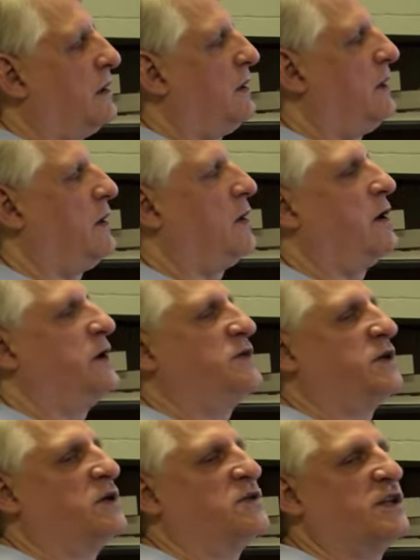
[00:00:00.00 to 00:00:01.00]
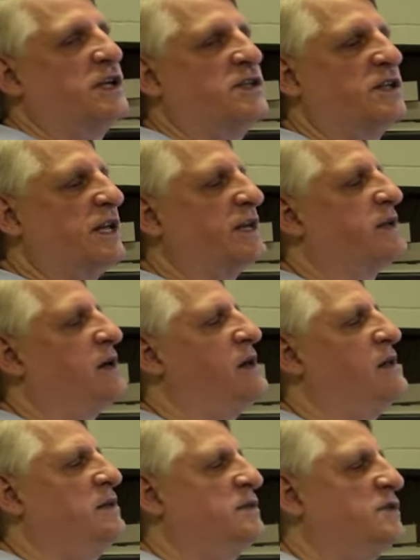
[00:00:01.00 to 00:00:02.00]
And you hear Jaws say select
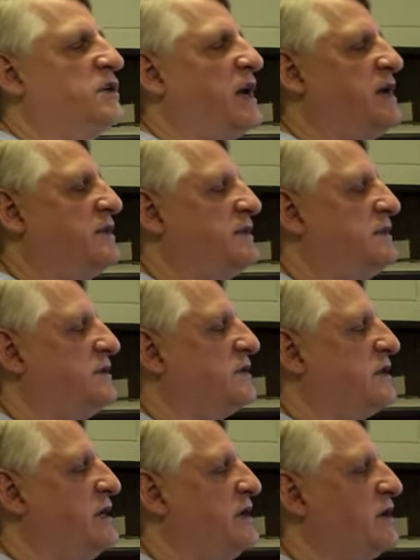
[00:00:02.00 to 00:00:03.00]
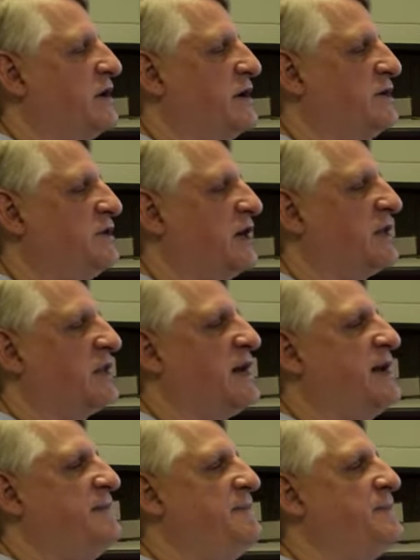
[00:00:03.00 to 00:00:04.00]
all, checked, so I need to uncheck that.